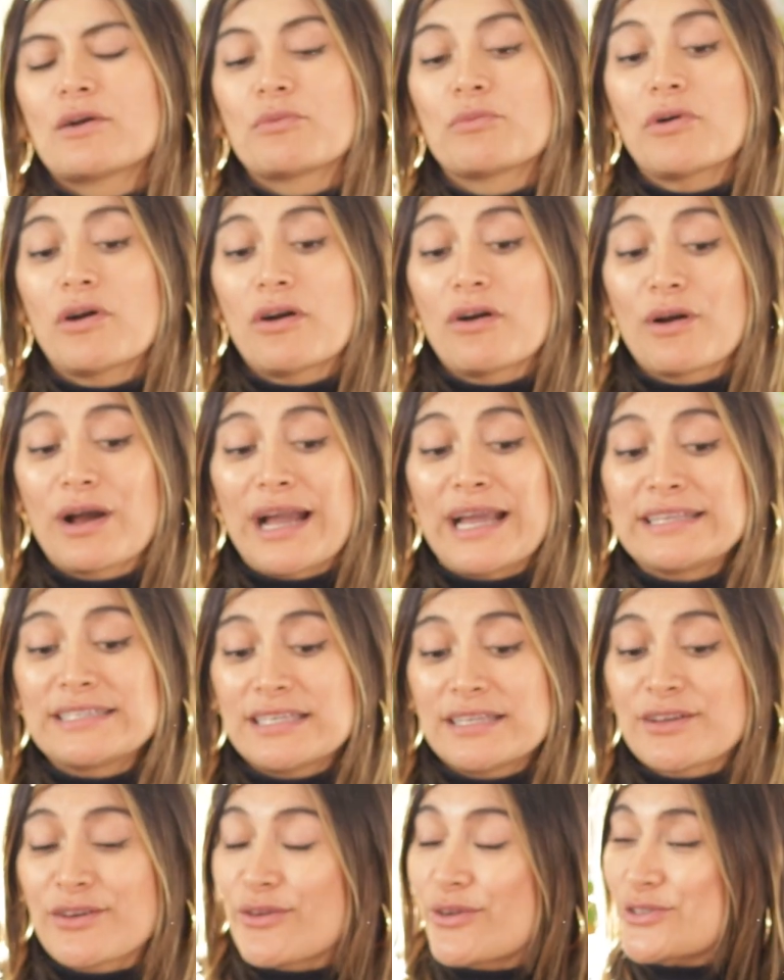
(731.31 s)
Well, I
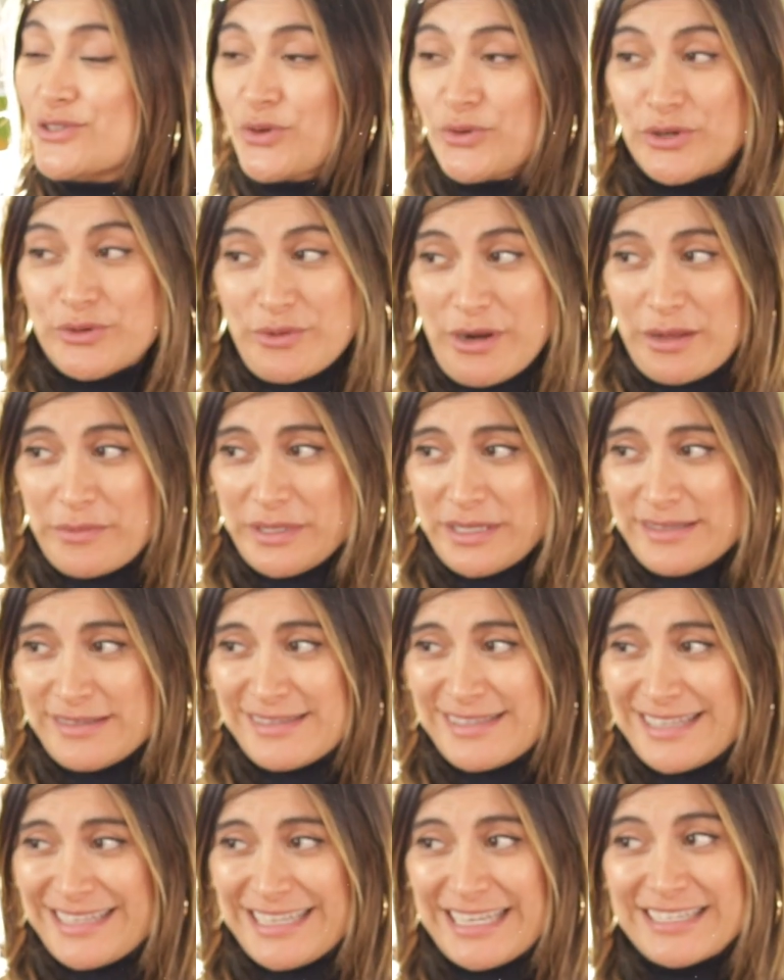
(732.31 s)
did go to Tony
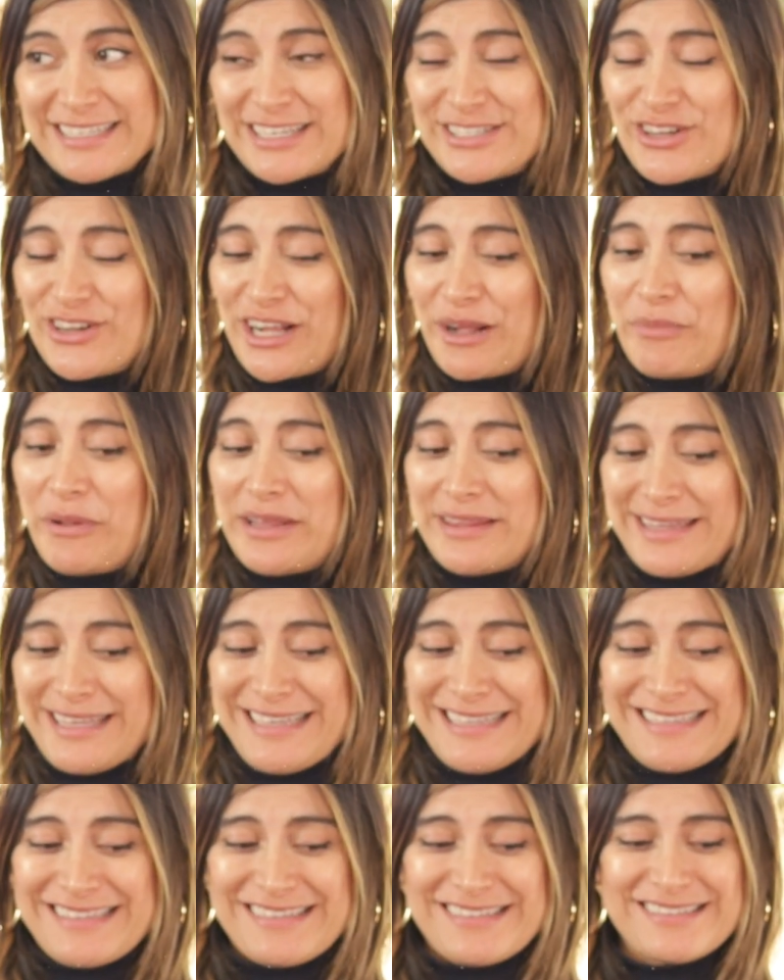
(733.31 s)
Robbins. We can talk about
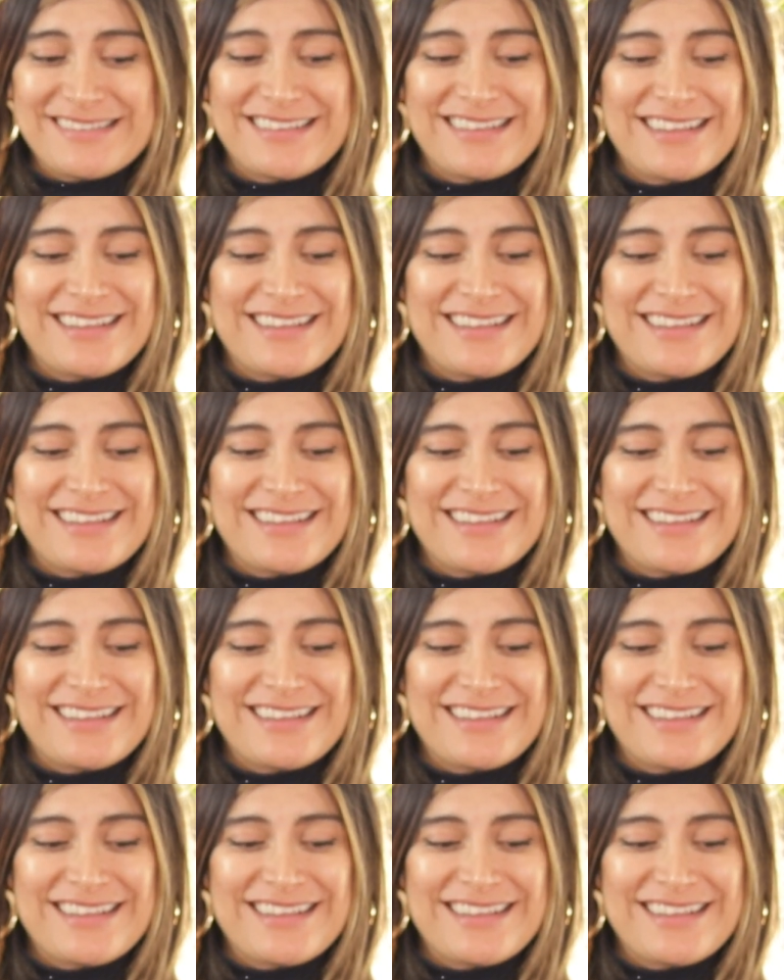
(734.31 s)
this.